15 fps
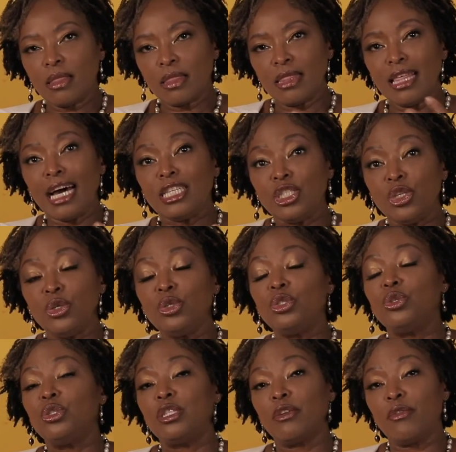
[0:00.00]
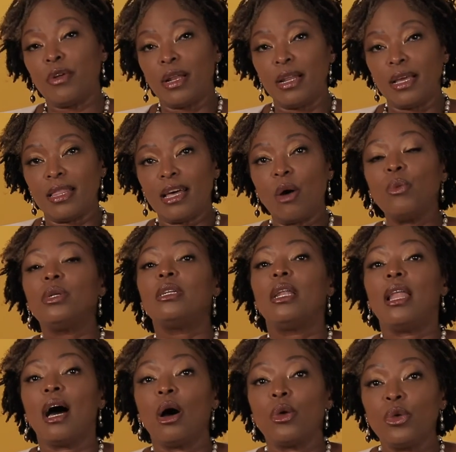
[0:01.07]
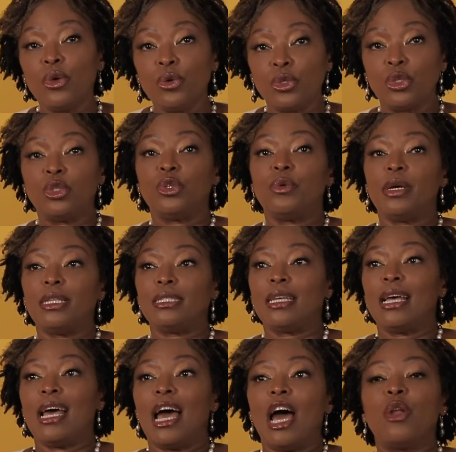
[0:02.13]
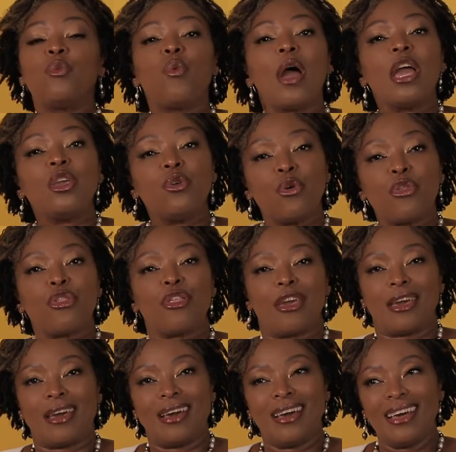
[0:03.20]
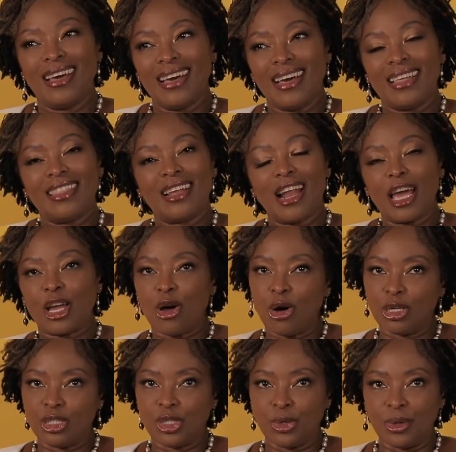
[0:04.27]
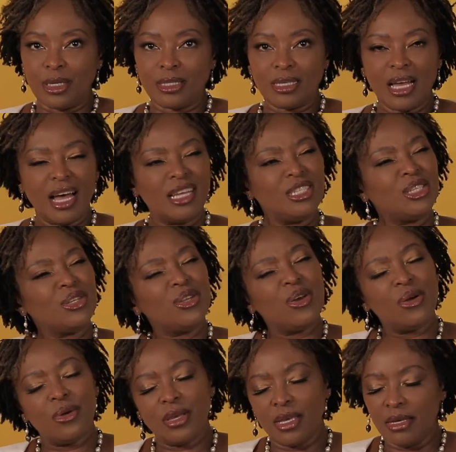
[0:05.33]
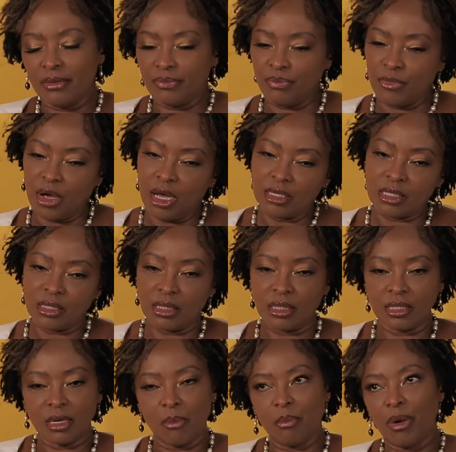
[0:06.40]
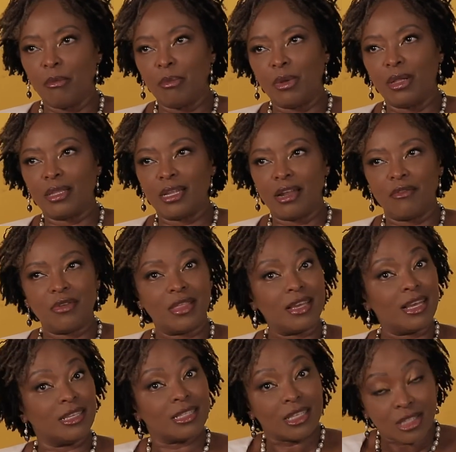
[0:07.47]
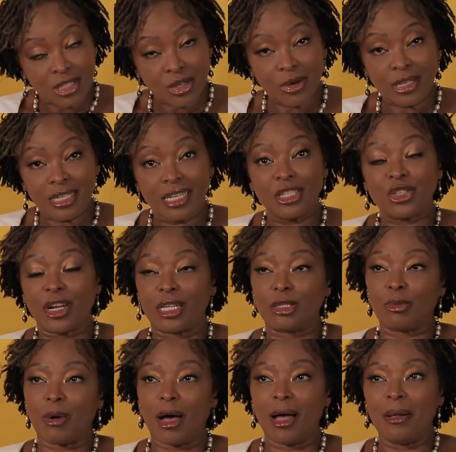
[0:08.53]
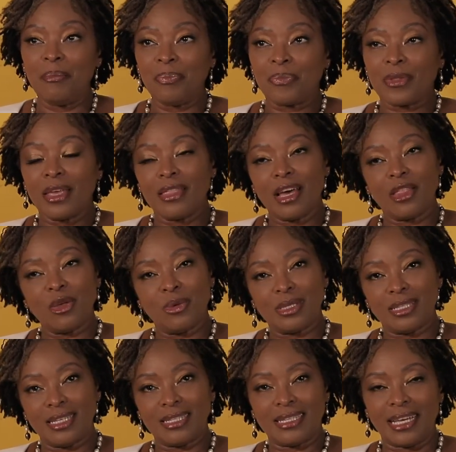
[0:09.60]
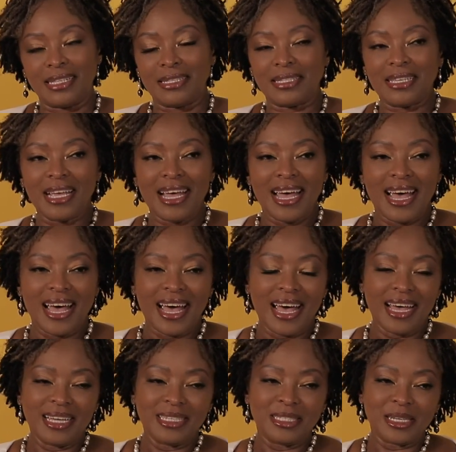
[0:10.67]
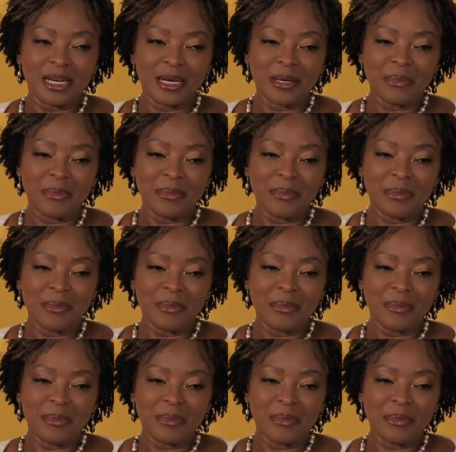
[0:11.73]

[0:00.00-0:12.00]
that you do differently that would allow you to do it, and where you think that I can't do it. And you know, he hustled and bumbled and everything else. And so it did transpire that there was this sense. And